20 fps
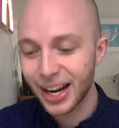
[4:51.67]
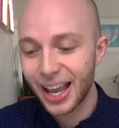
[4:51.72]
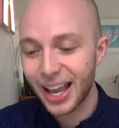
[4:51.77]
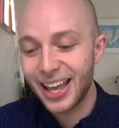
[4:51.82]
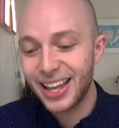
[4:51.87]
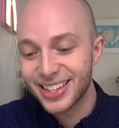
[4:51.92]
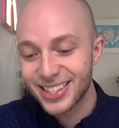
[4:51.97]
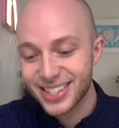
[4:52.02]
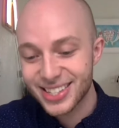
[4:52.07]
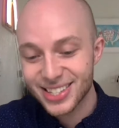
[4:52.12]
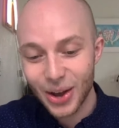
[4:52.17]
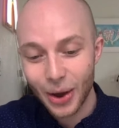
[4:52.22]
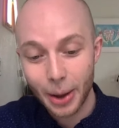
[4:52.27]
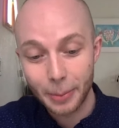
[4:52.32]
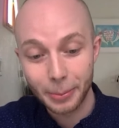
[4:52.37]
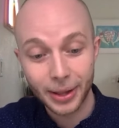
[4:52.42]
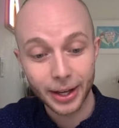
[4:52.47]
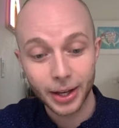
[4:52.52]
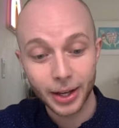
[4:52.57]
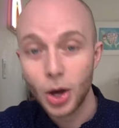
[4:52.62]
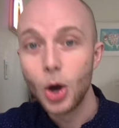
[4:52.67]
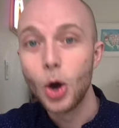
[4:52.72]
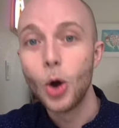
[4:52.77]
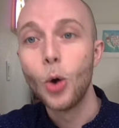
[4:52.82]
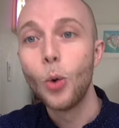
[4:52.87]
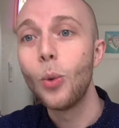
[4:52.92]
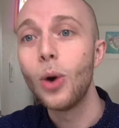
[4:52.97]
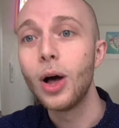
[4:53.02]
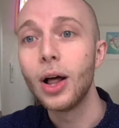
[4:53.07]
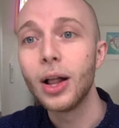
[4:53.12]
And so I'm like,
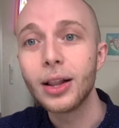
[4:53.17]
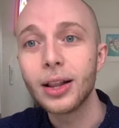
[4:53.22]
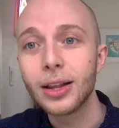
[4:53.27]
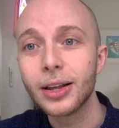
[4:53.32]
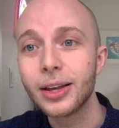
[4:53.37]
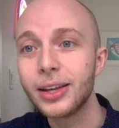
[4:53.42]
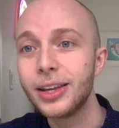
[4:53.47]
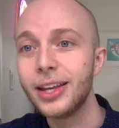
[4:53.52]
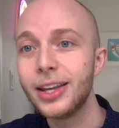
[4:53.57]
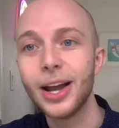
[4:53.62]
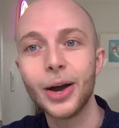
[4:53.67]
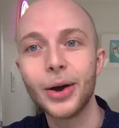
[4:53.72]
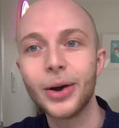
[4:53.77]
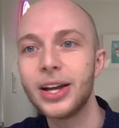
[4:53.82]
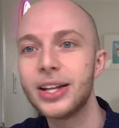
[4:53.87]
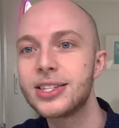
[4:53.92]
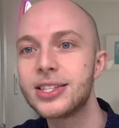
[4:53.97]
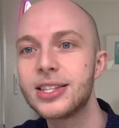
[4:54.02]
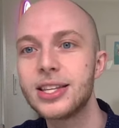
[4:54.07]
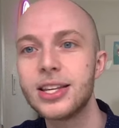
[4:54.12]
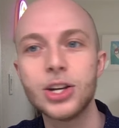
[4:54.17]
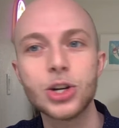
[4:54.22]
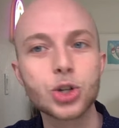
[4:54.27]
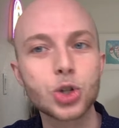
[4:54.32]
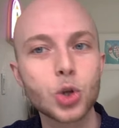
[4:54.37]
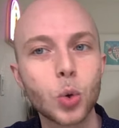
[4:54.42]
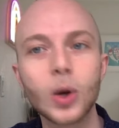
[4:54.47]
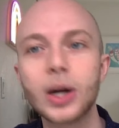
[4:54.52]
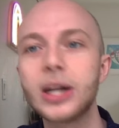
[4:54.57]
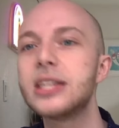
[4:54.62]
well, you know, it's the year
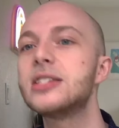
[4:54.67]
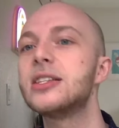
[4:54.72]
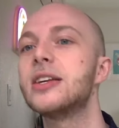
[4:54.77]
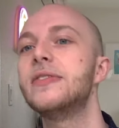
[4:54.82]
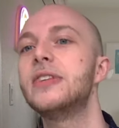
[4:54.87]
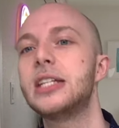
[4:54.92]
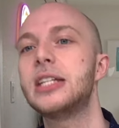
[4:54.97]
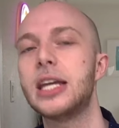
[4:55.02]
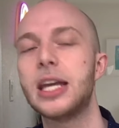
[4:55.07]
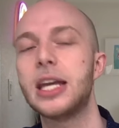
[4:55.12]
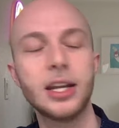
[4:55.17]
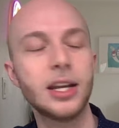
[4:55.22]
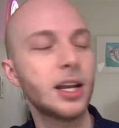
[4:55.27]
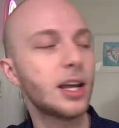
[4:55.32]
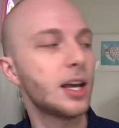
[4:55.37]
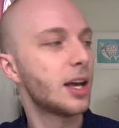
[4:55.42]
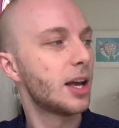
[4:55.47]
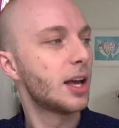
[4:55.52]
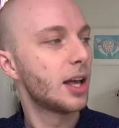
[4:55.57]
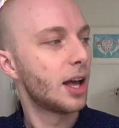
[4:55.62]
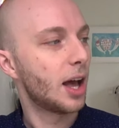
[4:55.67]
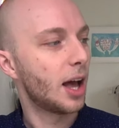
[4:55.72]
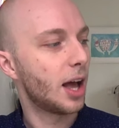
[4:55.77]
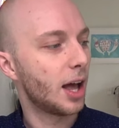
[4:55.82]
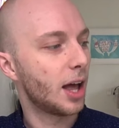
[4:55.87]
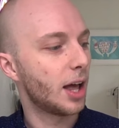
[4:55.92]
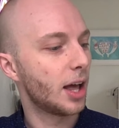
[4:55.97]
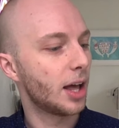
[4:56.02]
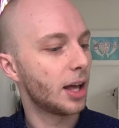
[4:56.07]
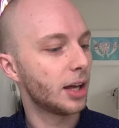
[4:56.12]
2017.
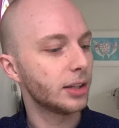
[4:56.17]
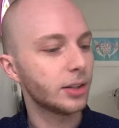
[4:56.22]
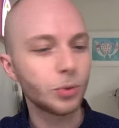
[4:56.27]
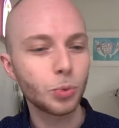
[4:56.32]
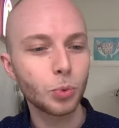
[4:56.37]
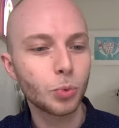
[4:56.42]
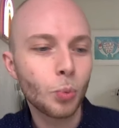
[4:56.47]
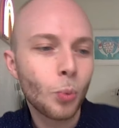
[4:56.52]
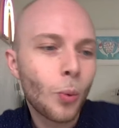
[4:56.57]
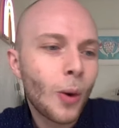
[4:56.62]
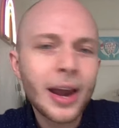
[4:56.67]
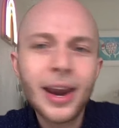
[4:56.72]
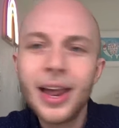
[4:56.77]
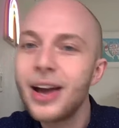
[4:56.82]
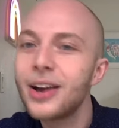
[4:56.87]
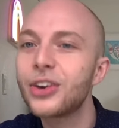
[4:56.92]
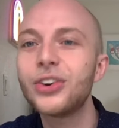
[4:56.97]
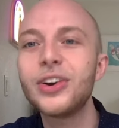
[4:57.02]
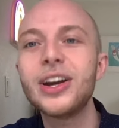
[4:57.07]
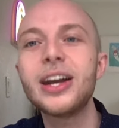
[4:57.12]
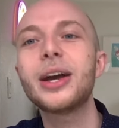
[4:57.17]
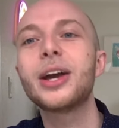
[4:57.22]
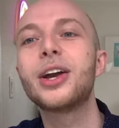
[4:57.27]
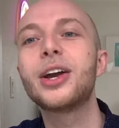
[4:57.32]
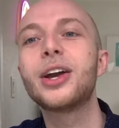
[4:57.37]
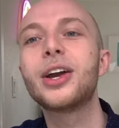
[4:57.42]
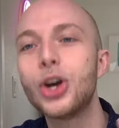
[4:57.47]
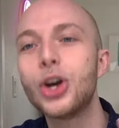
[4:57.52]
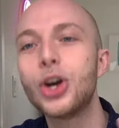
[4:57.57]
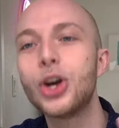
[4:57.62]
Uh, why not create a
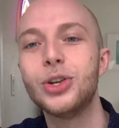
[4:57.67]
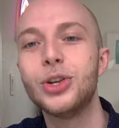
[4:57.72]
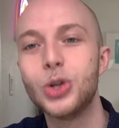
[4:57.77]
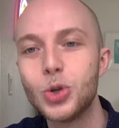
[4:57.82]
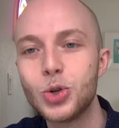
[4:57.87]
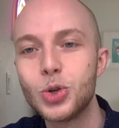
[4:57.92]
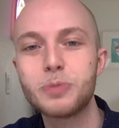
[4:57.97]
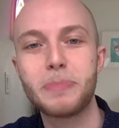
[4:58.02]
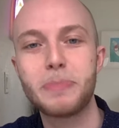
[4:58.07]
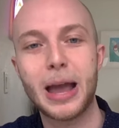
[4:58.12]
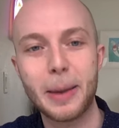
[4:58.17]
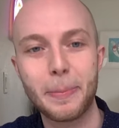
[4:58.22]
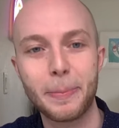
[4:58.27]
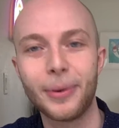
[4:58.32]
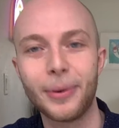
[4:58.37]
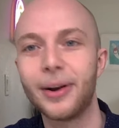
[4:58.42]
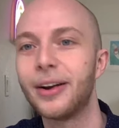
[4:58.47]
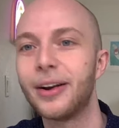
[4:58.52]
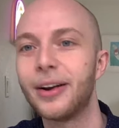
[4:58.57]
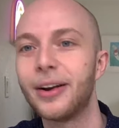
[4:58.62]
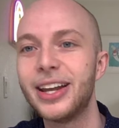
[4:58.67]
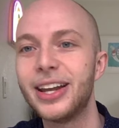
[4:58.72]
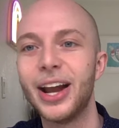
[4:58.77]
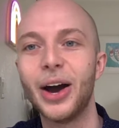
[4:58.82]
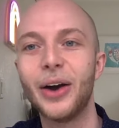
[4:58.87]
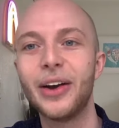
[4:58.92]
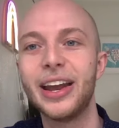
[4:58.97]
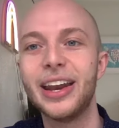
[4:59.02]
good newspaper? You know, in